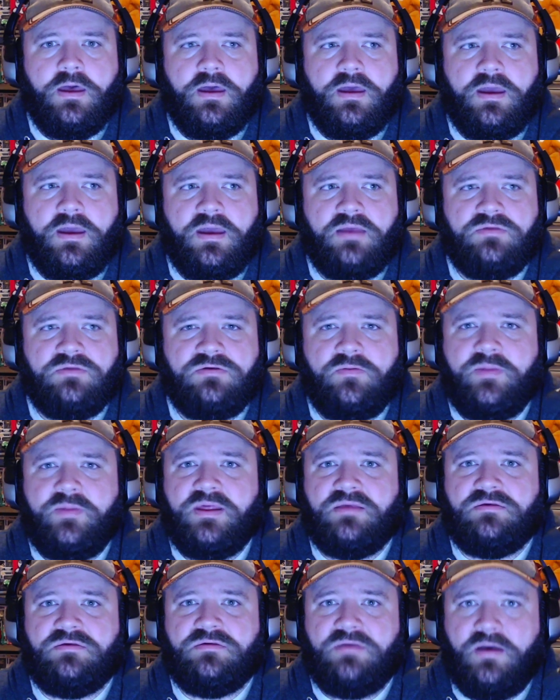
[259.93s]
and somebody
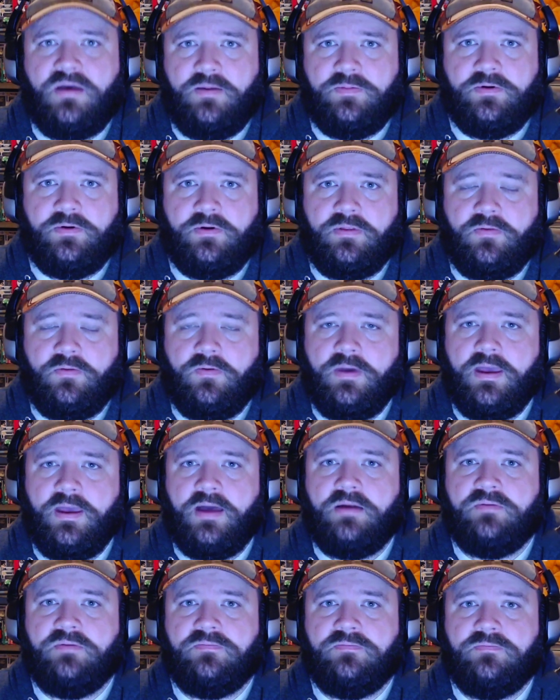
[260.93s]
had stopped her on the way
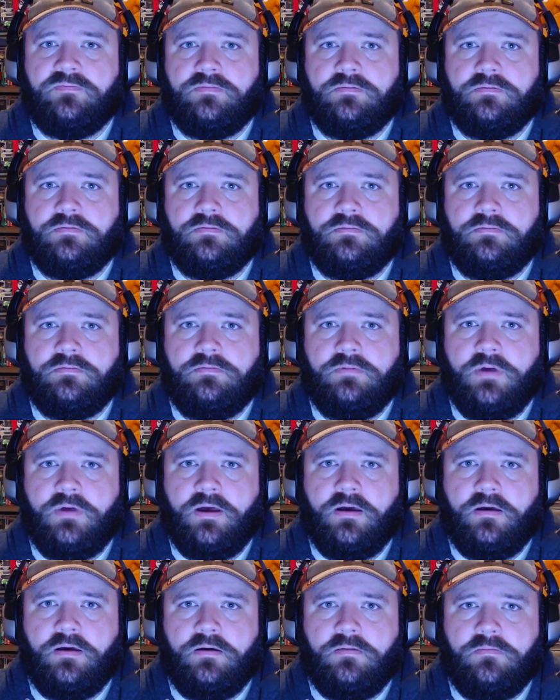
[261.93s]
out of
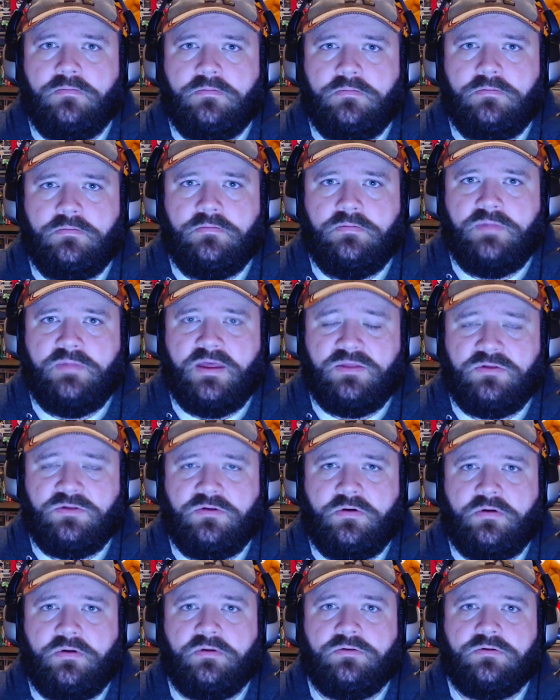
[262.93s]
uh, that
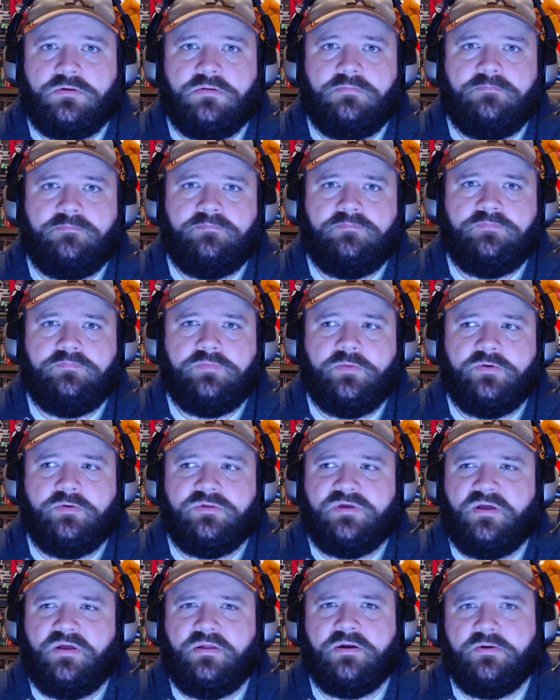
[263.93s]
church was
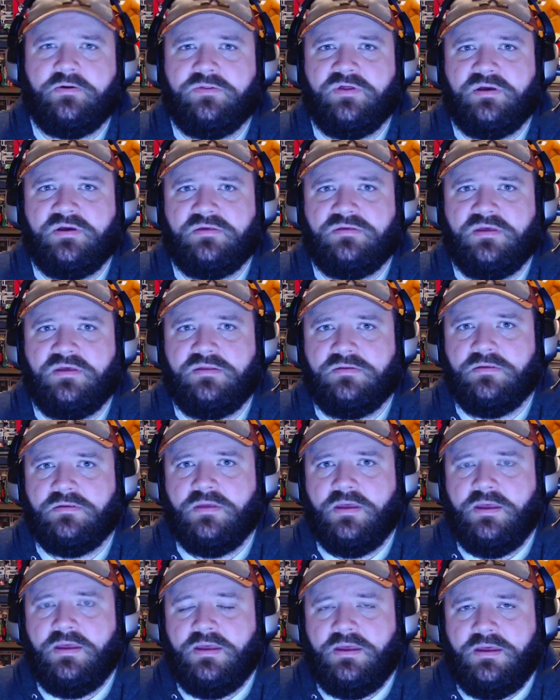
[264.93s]
telling her things that
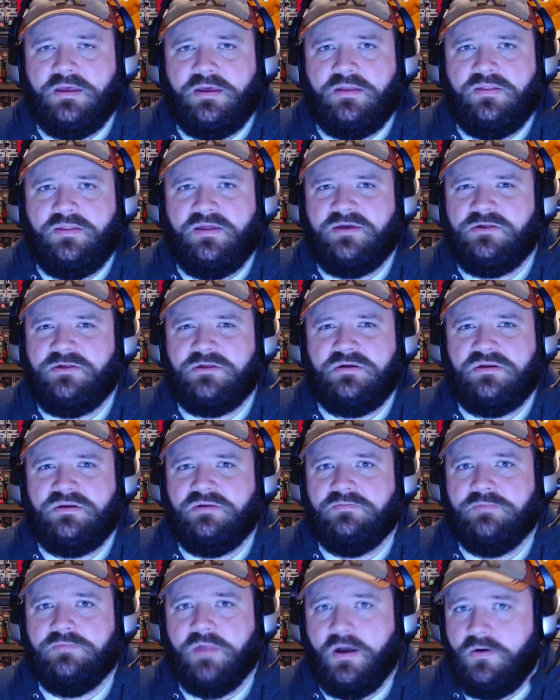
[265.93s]
they shouldn't
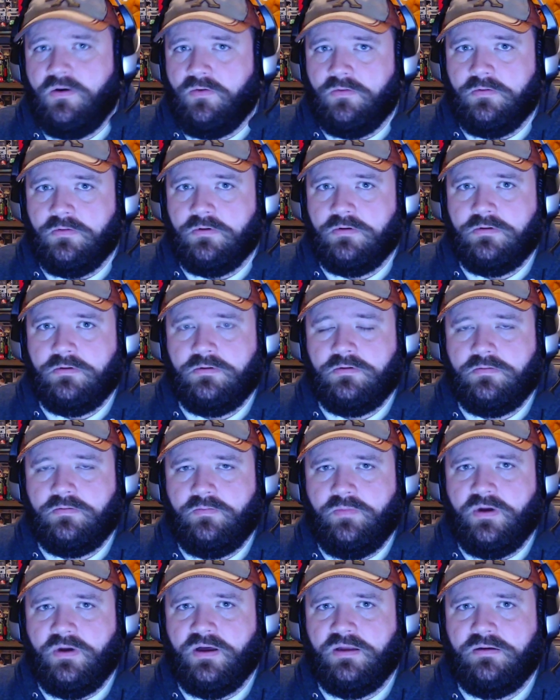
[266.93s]
have known.
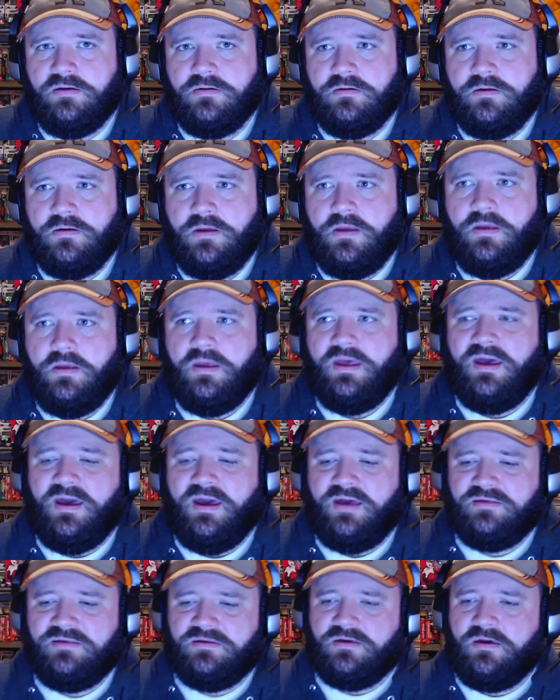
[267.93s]
But
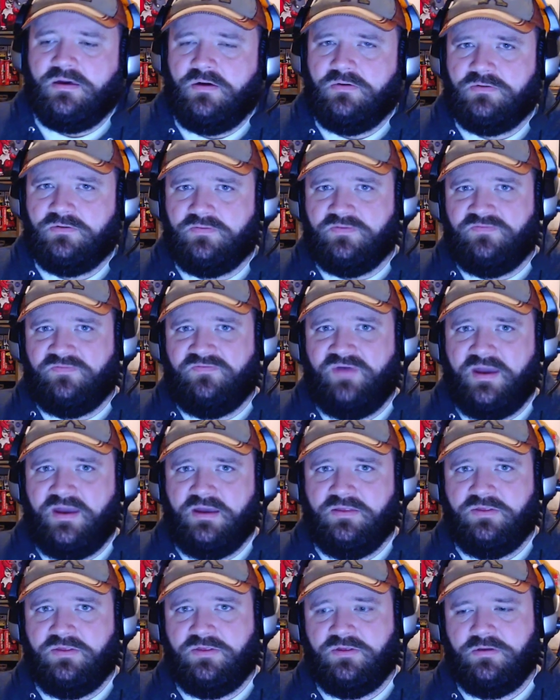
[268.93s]
as it goes with
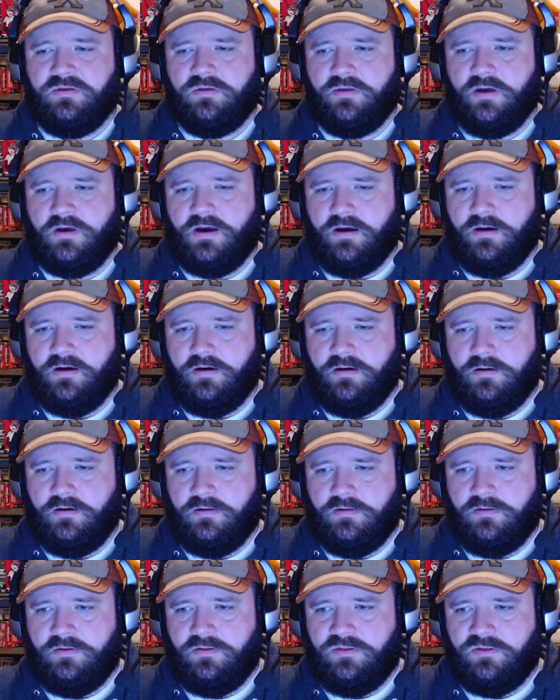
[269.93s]
faith, uh,
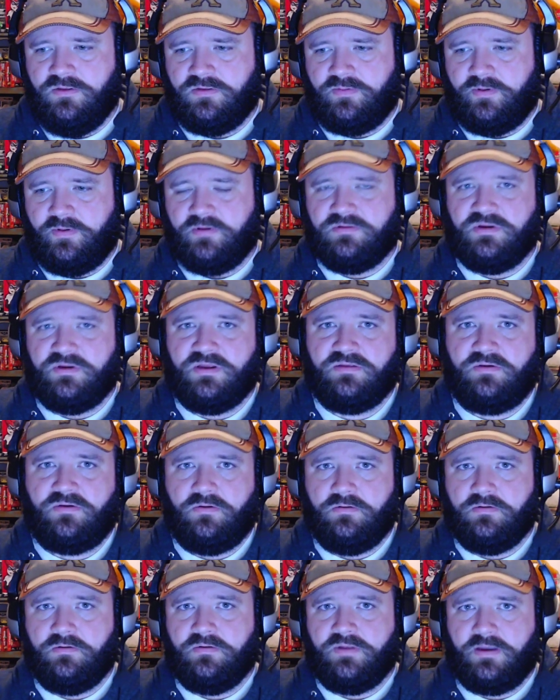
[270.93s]
this person had
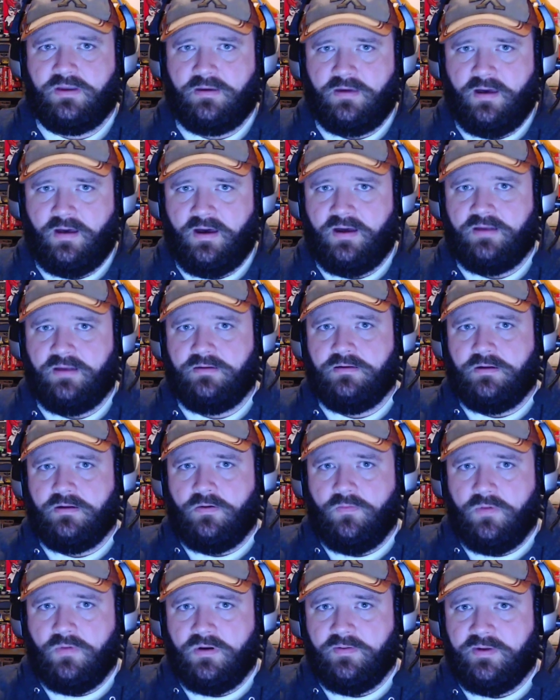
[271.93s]
told her that God, you know,
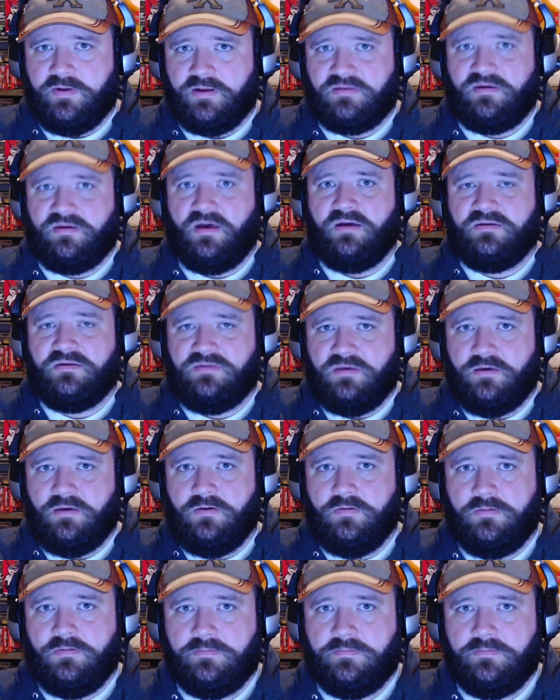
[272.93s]
wanted me to talk to you.